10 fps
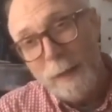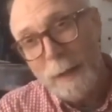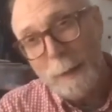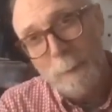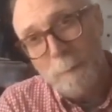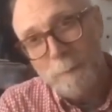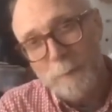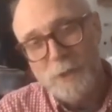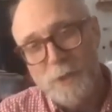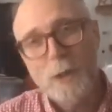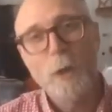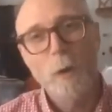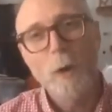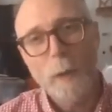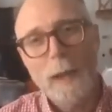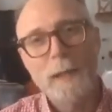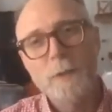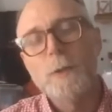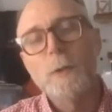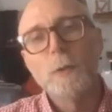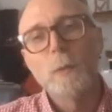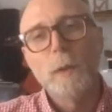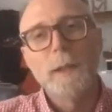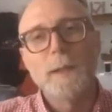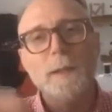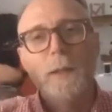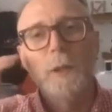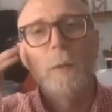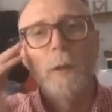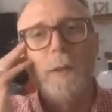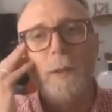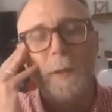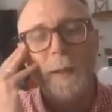to just go away and do what it is that you want to do.